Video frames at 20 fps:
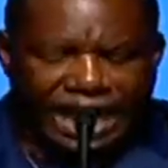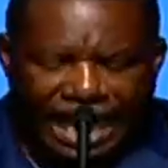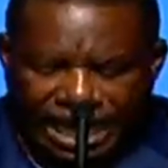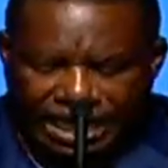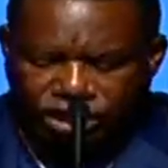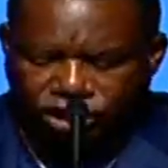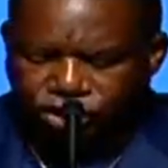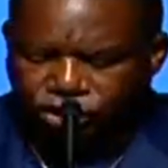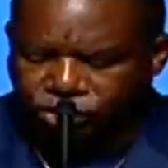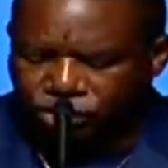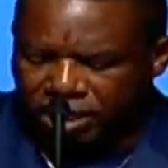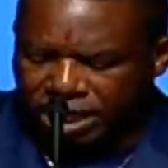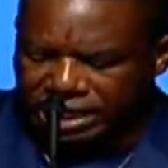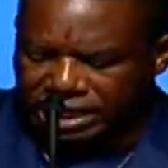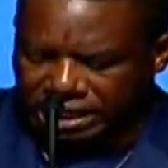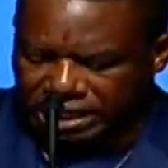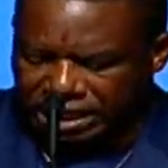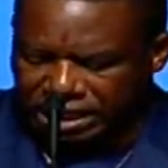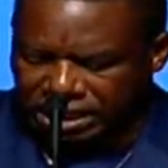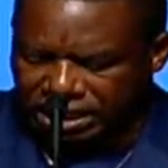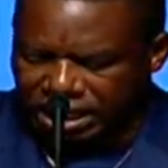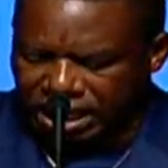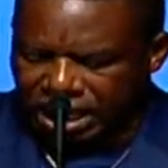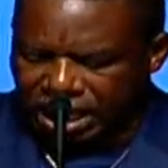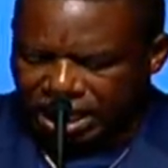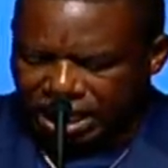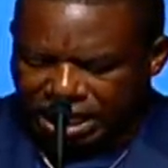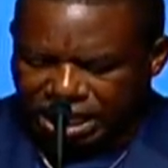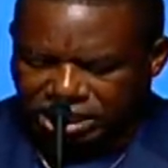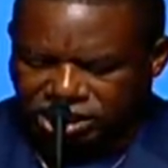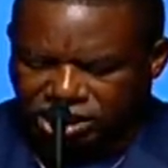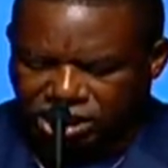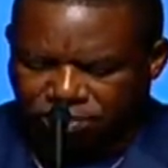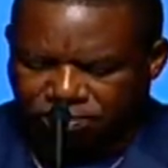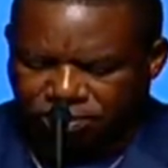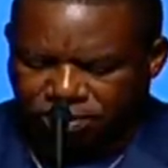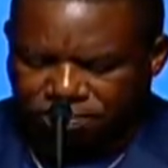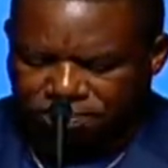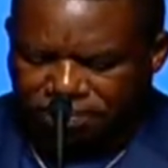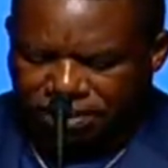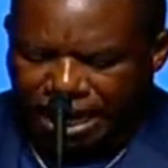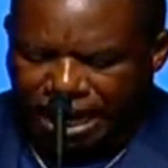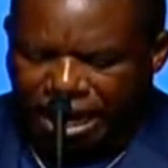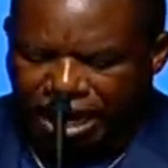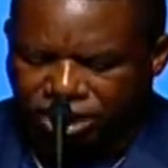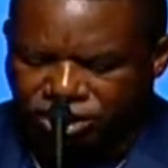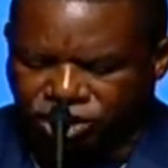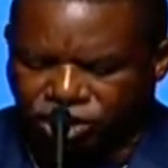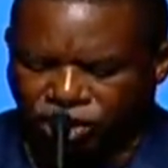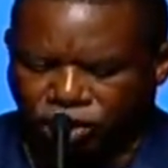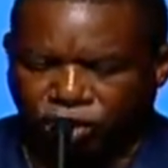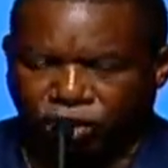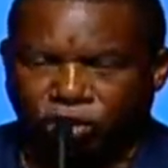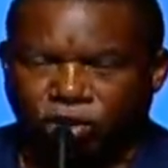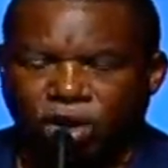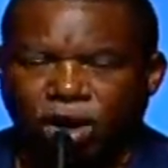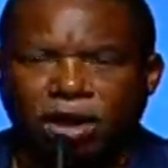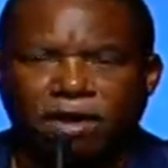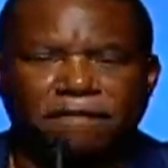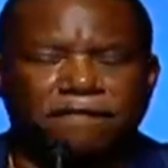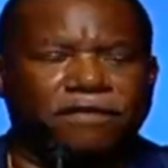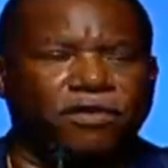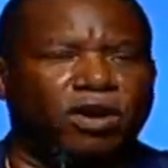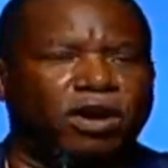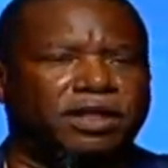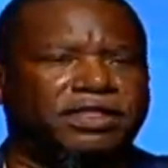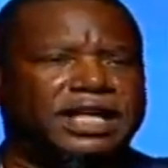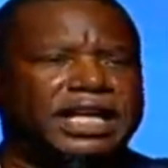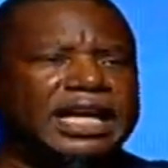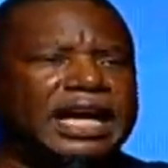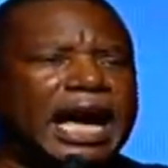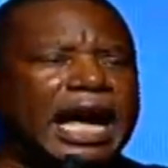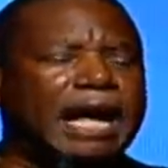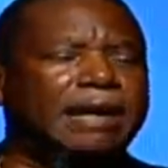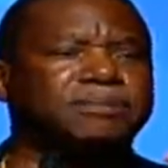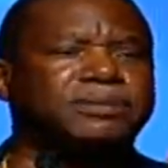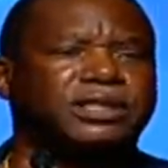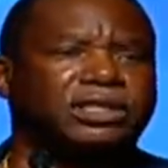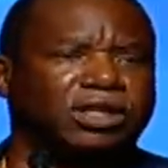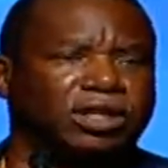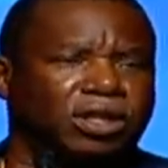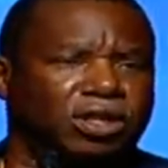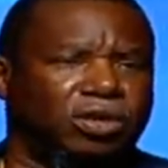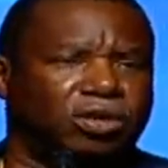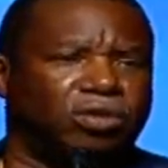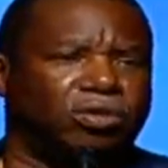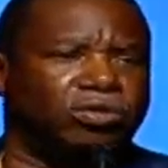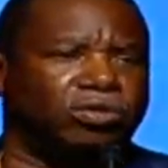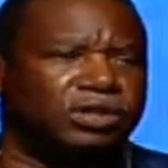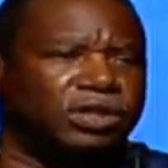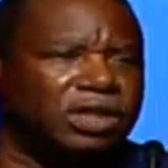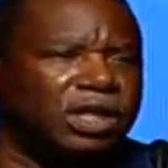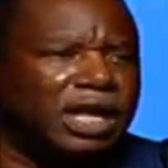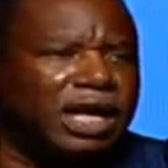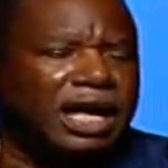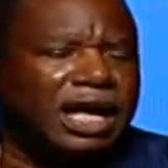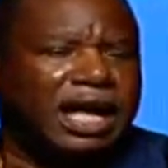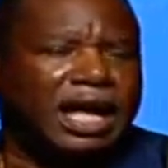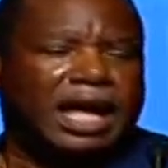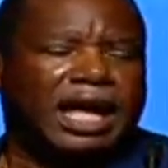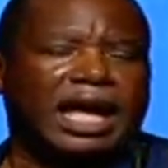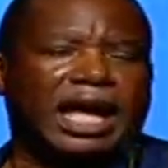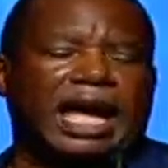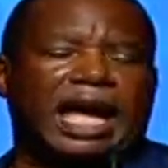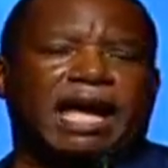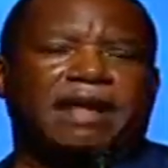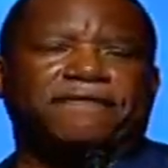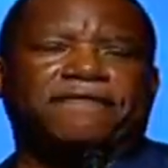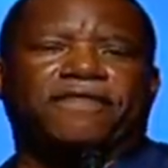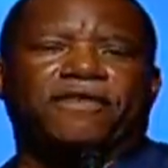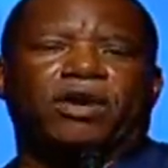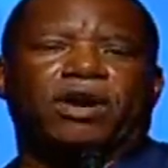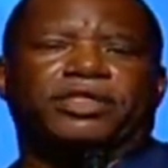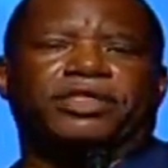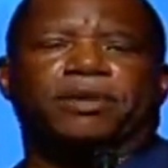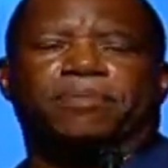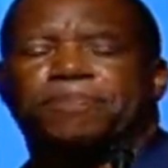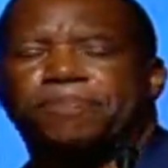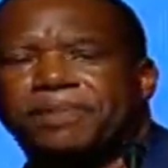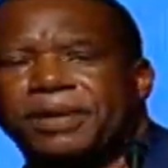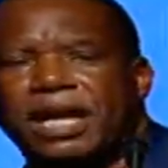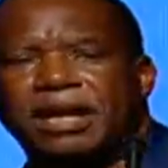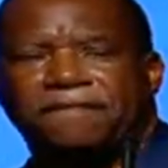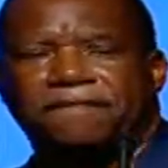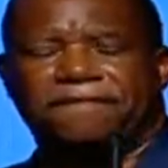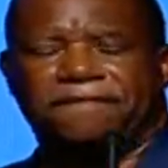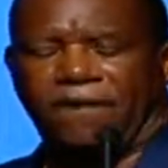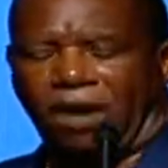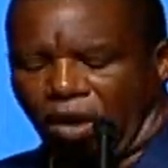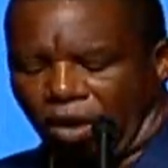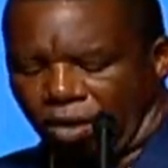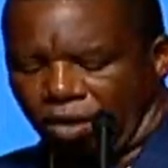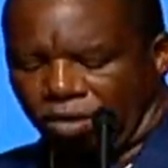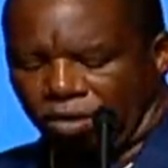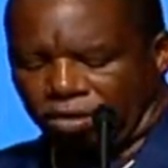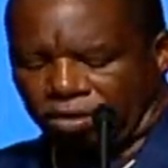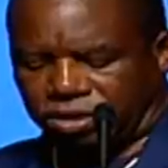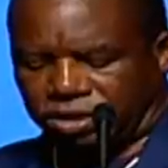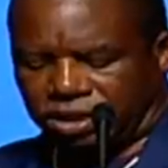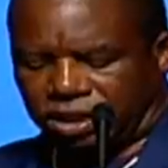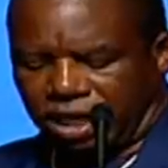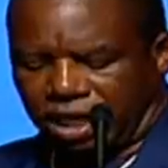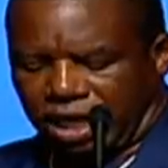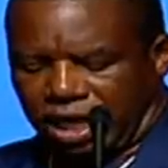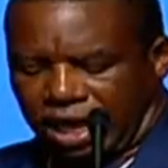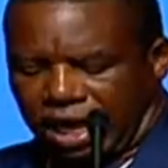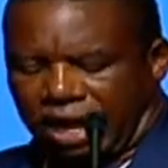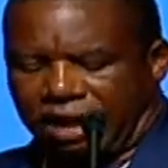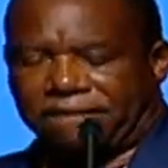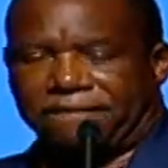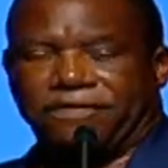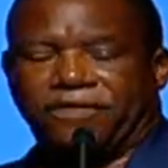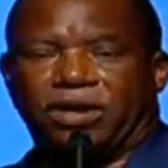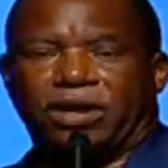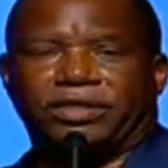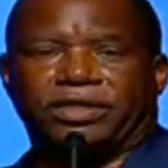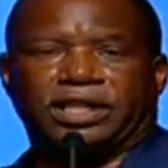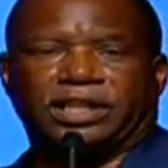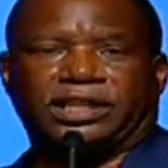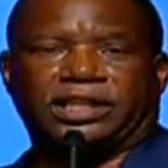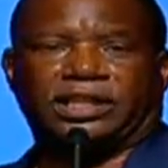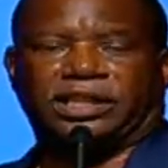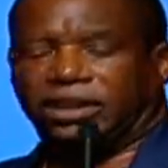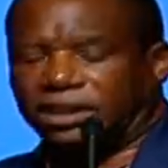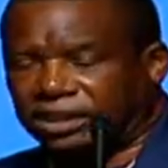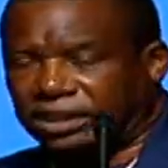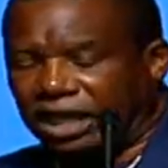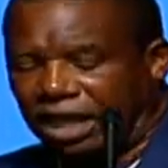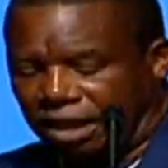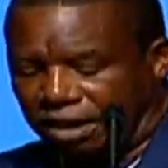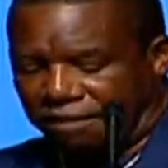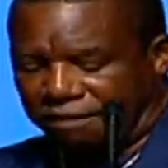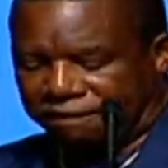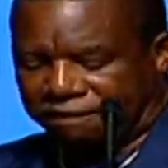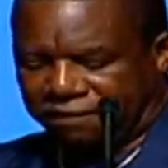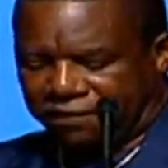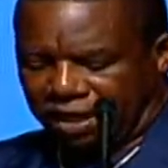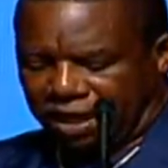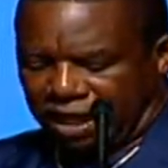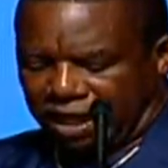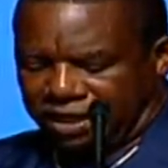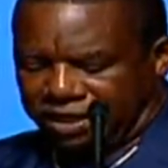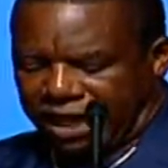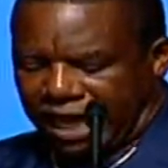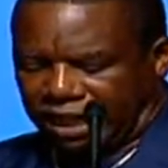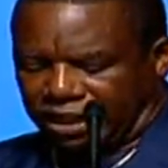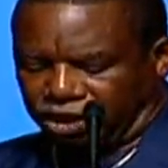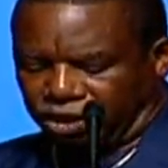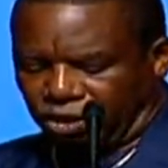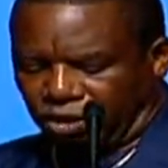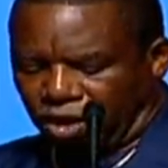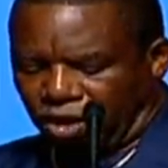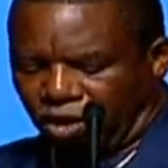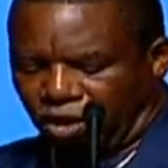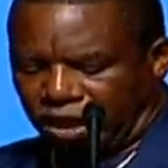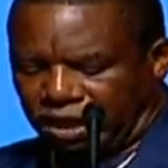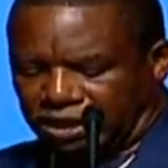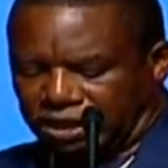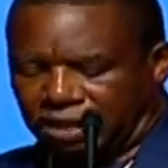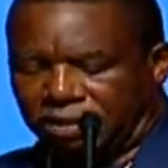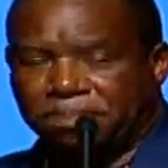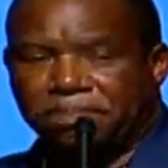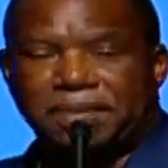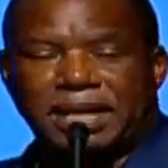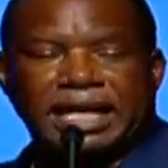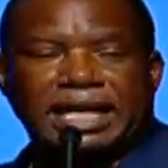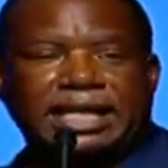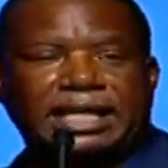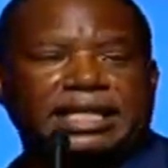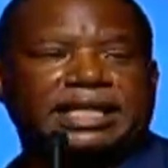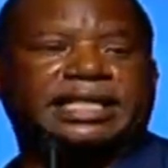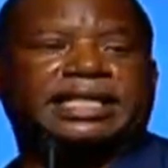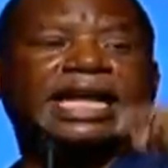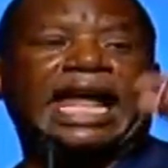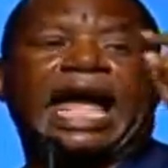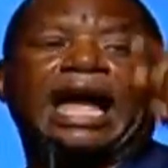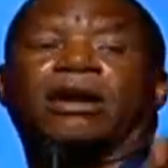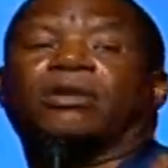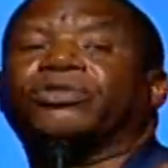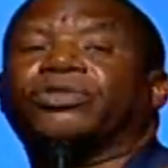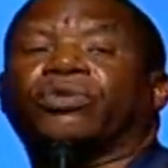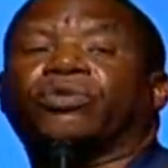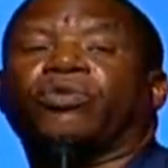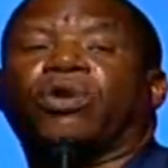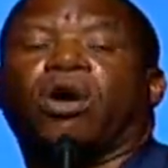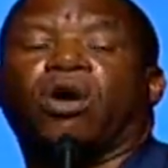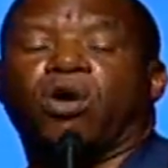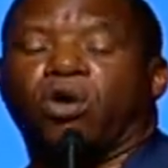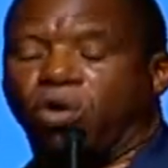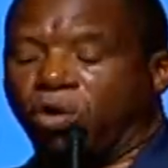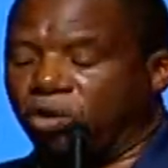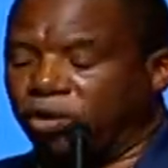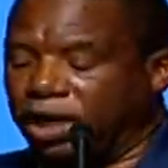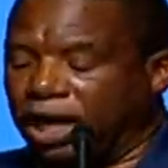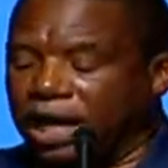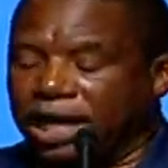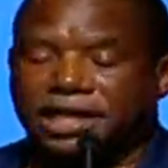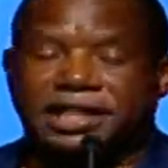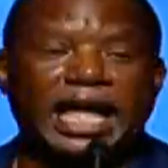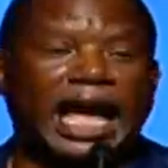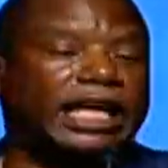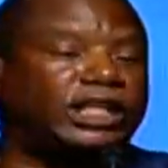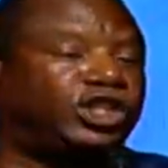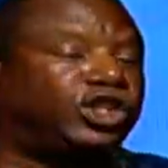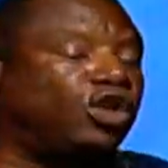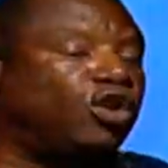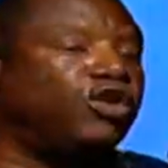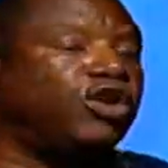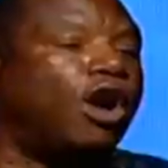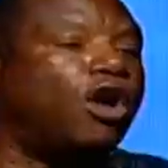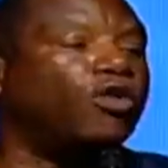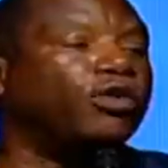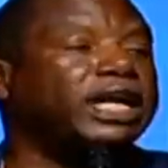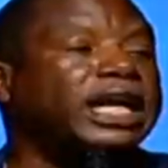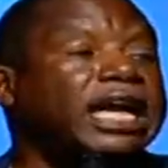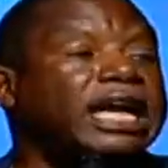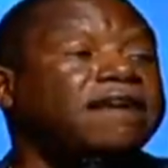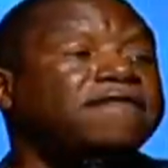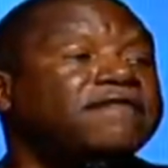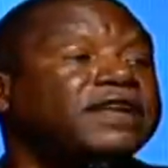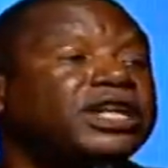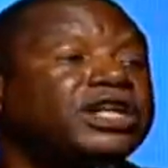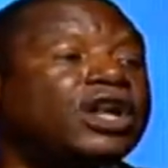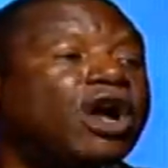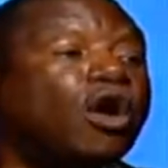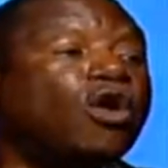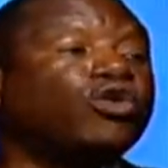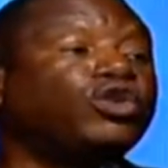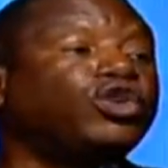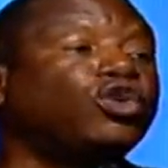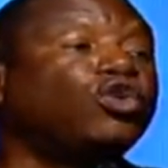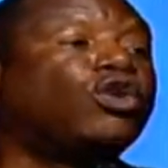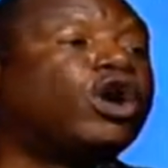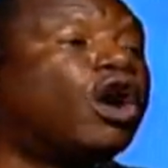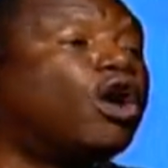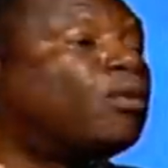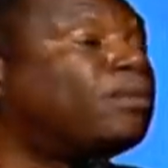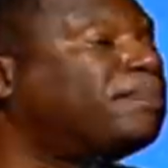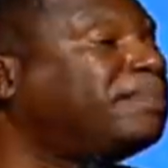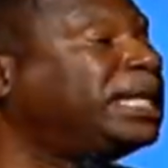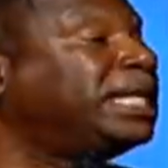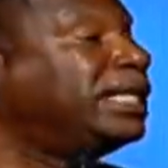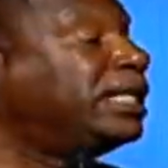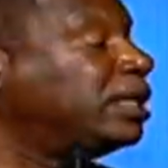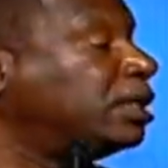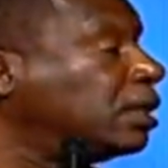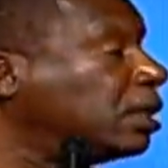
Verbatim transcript: that training is to prepare you for the obstacles and for the pitfalls and for the stuff that you're going to meet down the road that you don't even know you're going to meet.